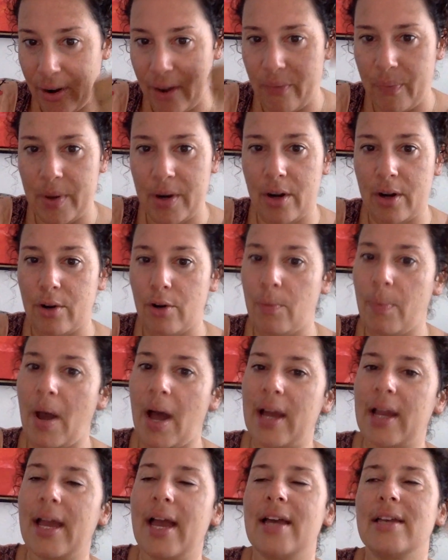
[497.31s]
I've been on her
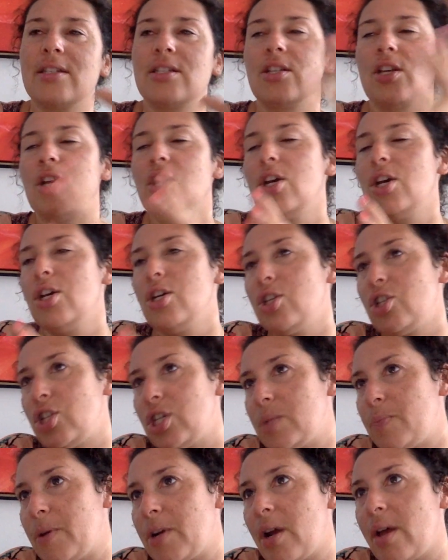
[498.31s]
podcast.
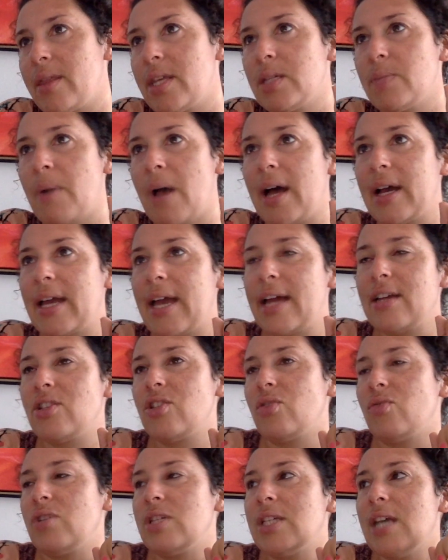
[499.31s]
She's been on this
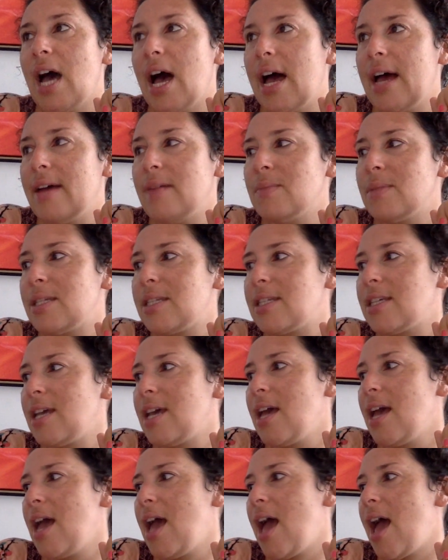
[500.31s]
podcast 3 times,
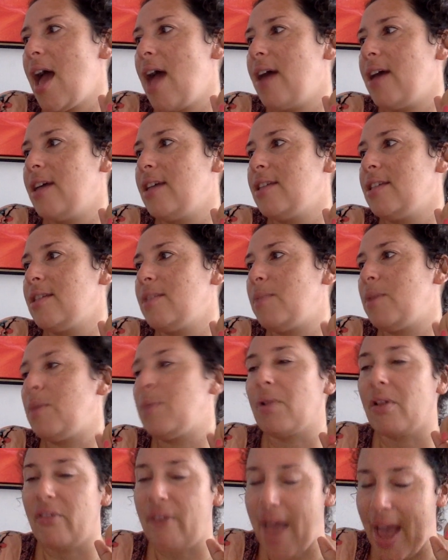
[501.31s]
and
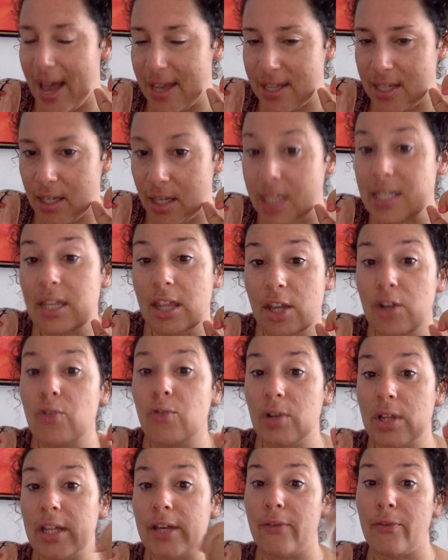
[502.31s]
people have asked us
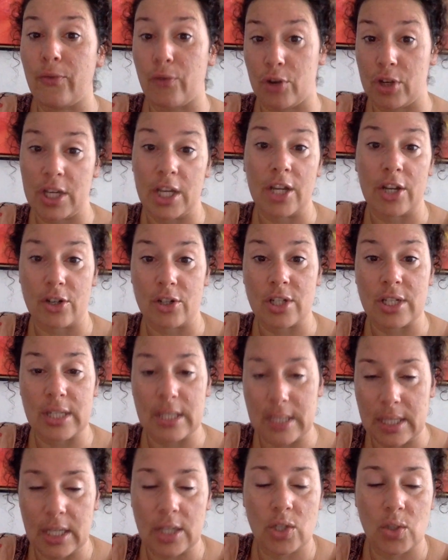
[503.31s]
literally for years,
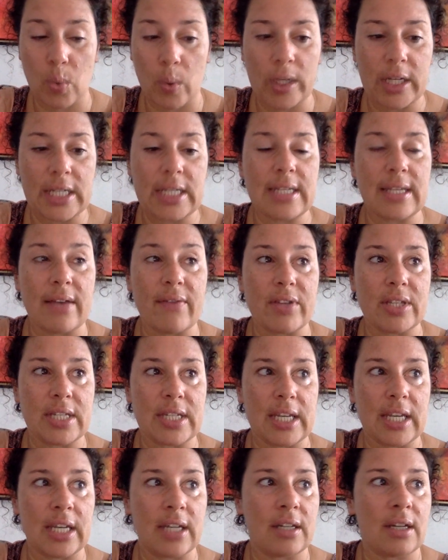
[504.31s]
since like
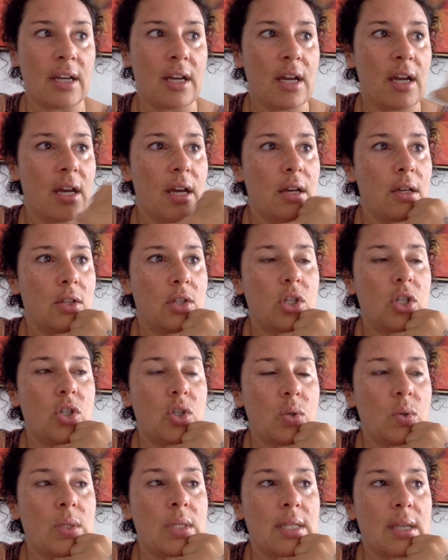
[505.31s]
2017, to
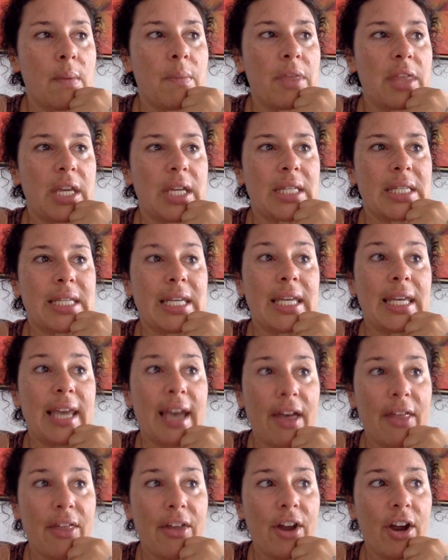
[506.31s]
do something
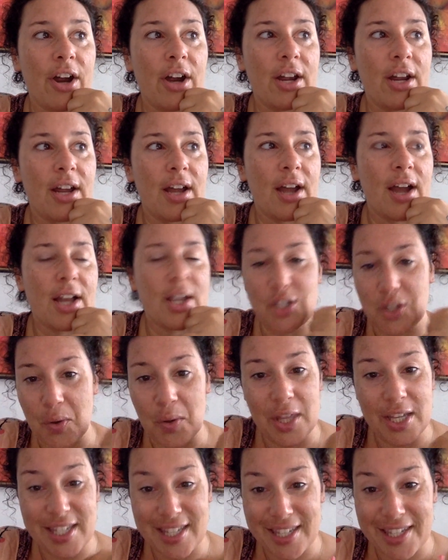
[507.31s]
together. And so
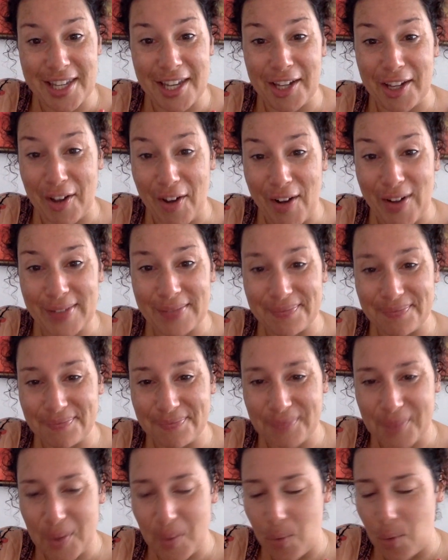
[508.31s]
this is it, y'all.
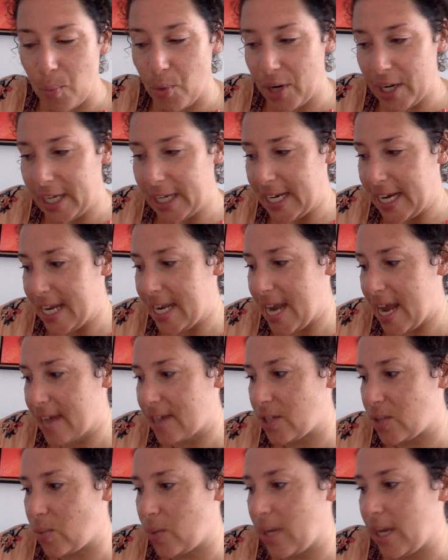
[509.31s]
We're bringing it
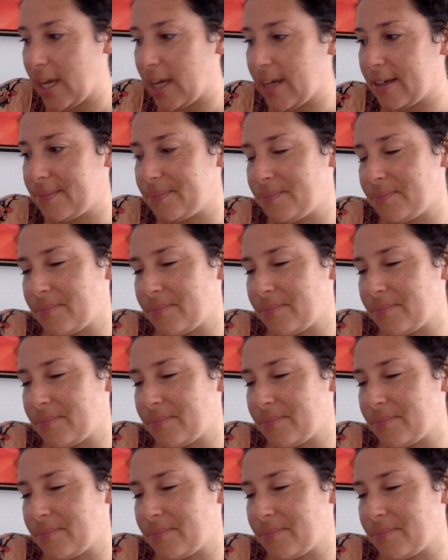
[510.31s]
next week.